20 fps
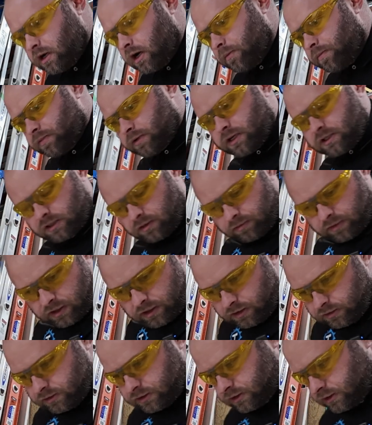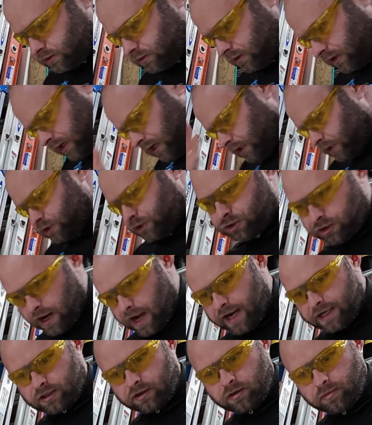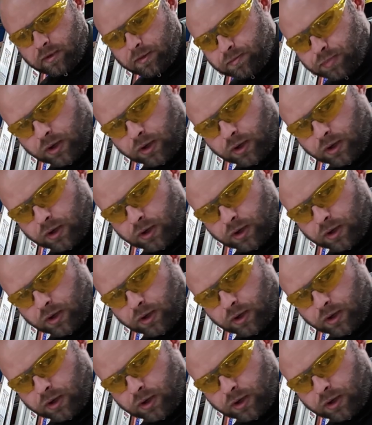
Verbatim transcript: it up because I'm gonna use the tractor to be